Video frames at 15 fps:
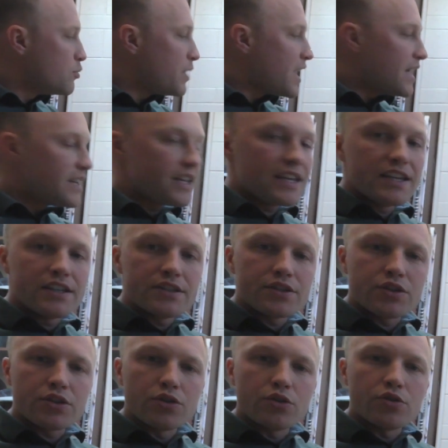and
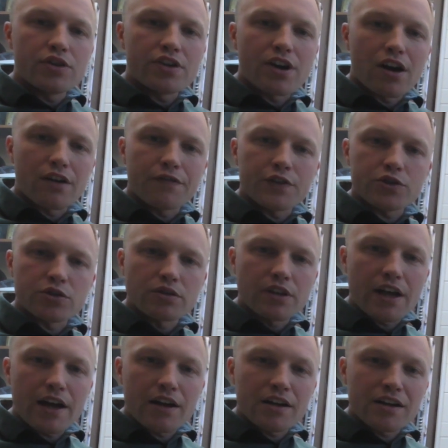into the artificial
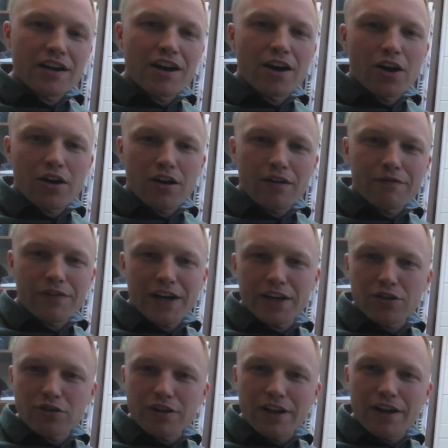lung, our
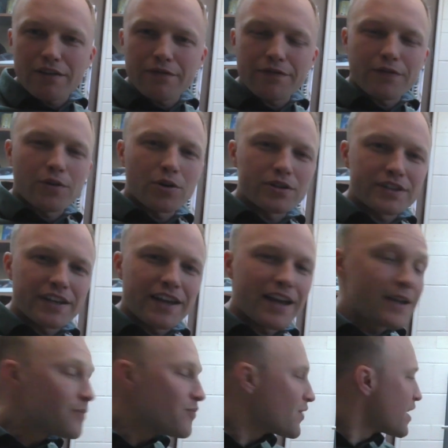vinyl glove for
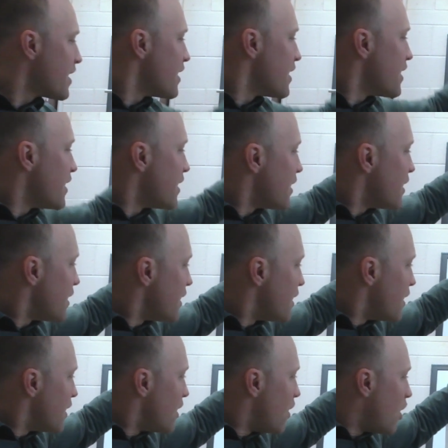today.
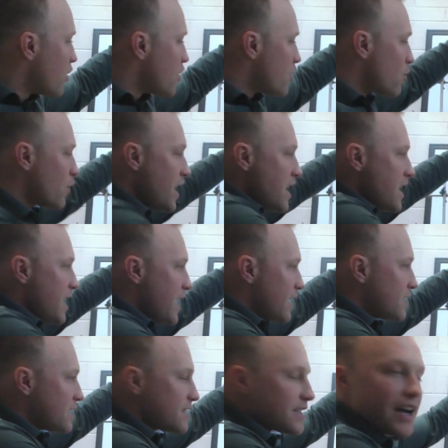On the
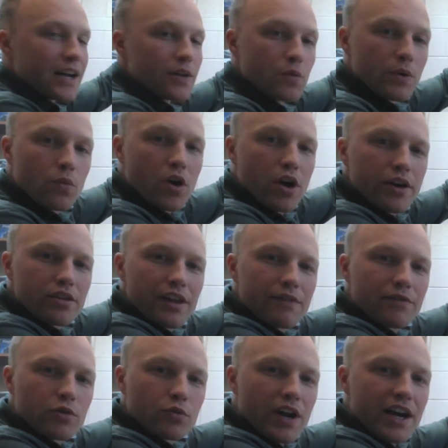right-hand side, when water
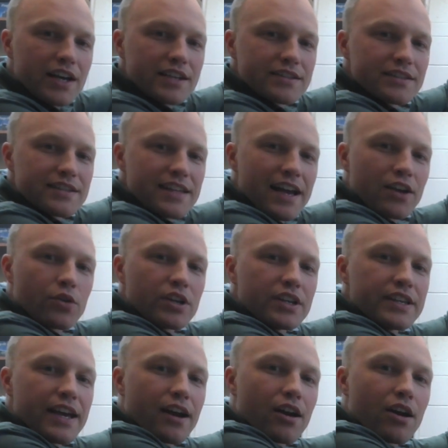level rises, that green
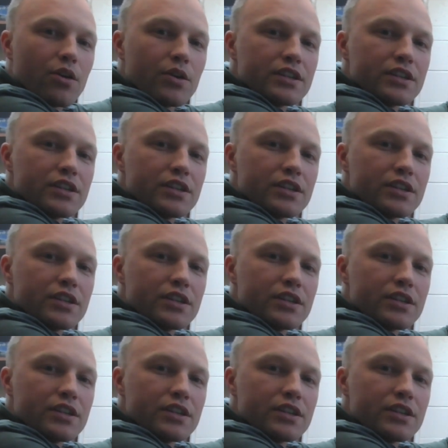arrow is